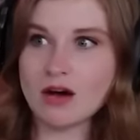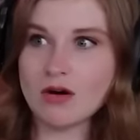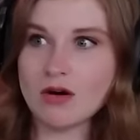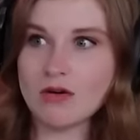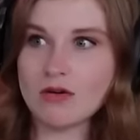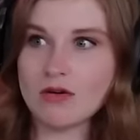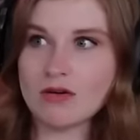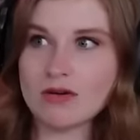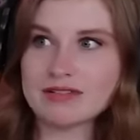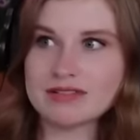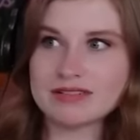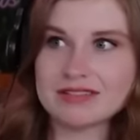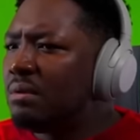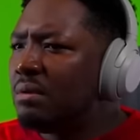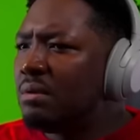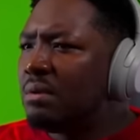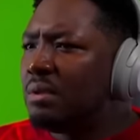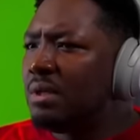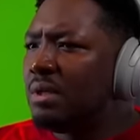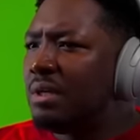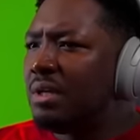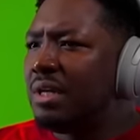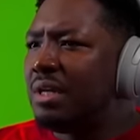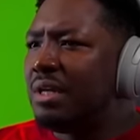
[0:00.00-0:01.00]

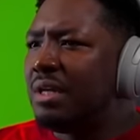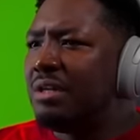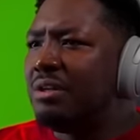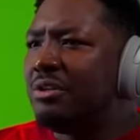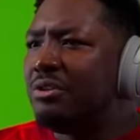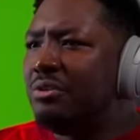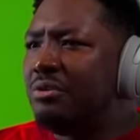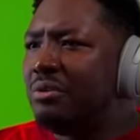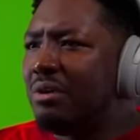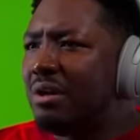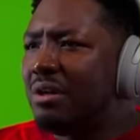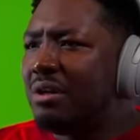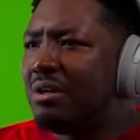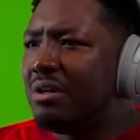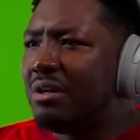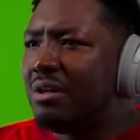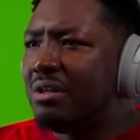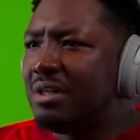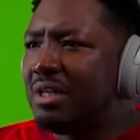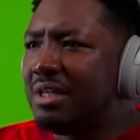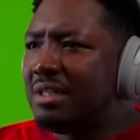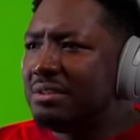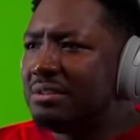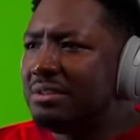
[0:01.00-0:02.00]
I know you heard all
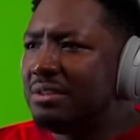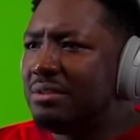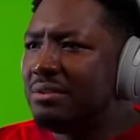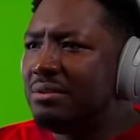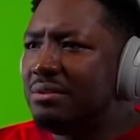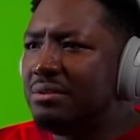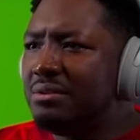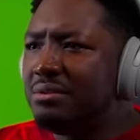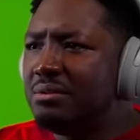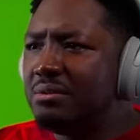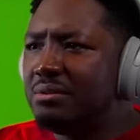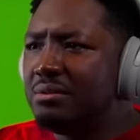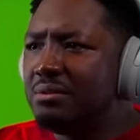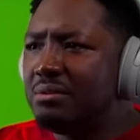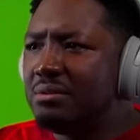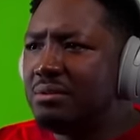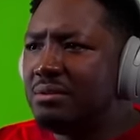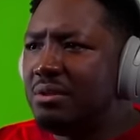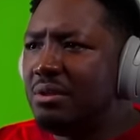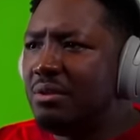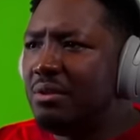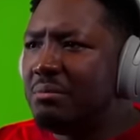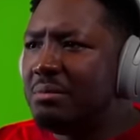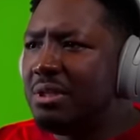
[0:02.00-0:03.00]
that, so.
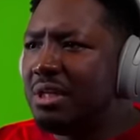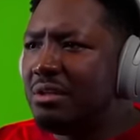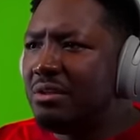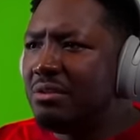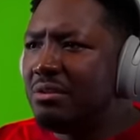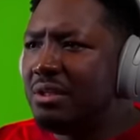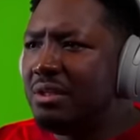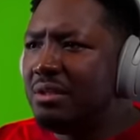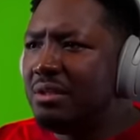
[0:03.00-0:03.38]
No, I'm not alright.